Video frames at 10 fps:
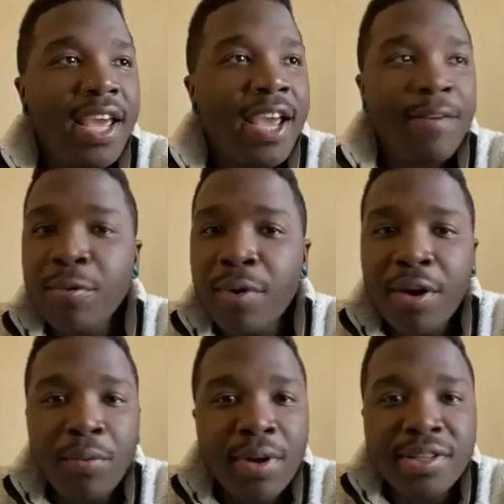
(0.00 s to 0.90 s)
bully,
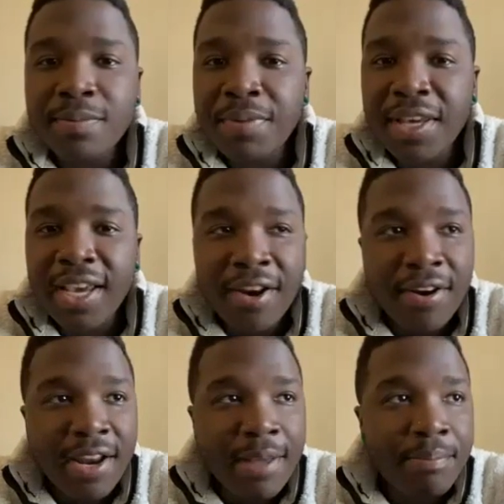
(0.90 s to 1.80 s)
and I said, you
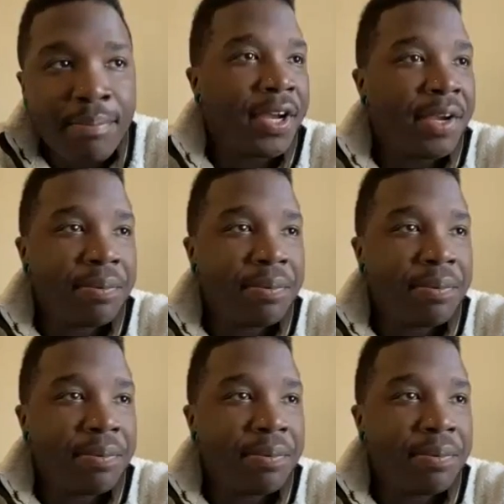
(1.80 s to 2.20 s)
know what?